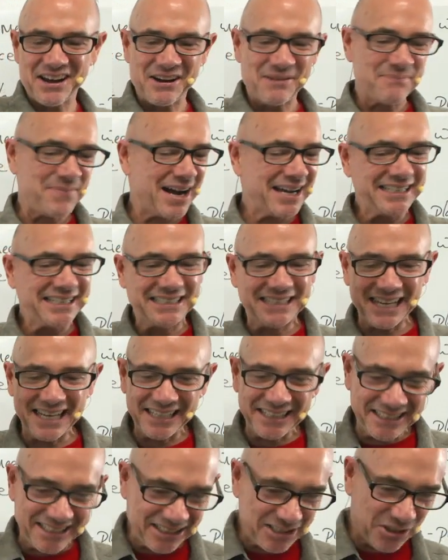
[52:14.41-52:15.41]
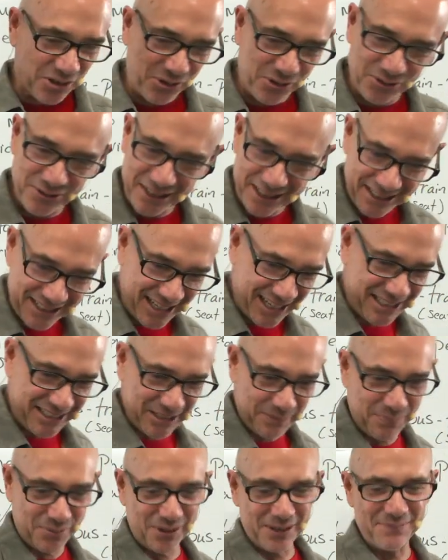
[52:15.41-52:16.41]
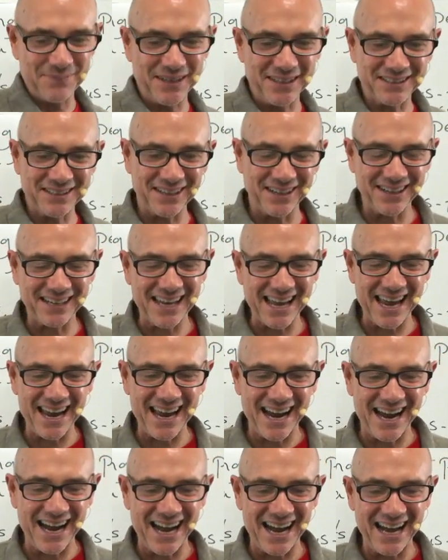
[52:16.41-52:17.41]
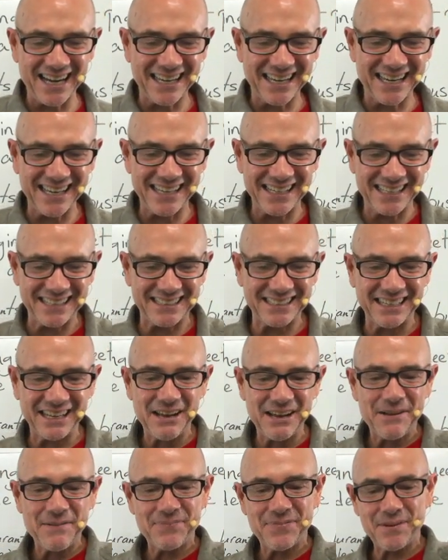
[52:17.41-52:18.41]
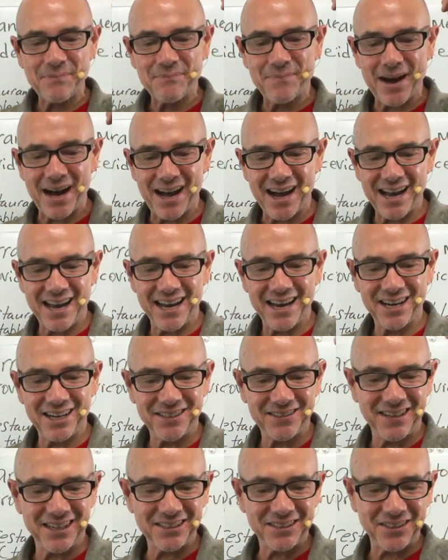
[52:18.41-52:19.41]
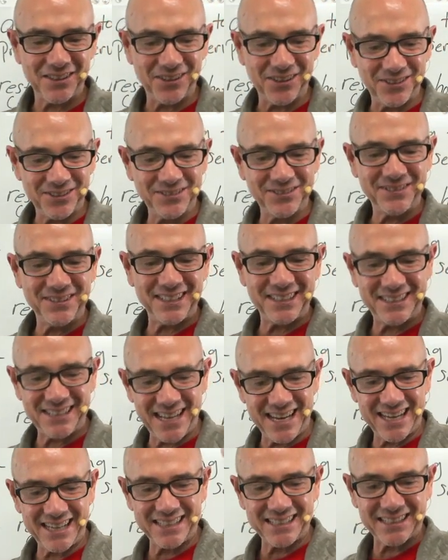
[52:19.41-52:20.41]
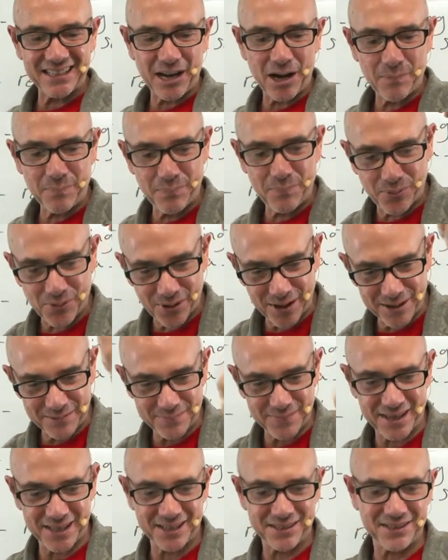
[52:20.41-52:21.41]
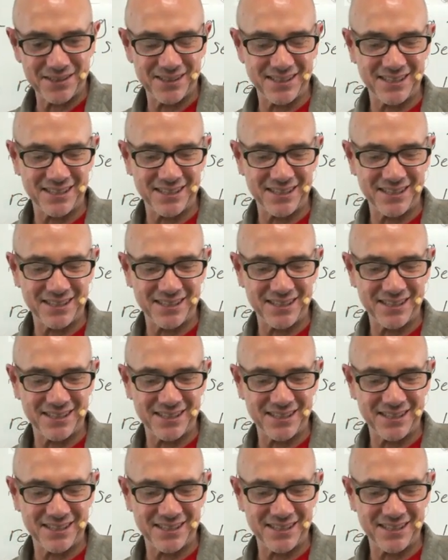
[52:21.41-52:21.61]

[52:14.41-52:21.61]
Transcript: my dentist only takes appointments. Okay, uh, Kiddist, my hairdresser only takes appointments.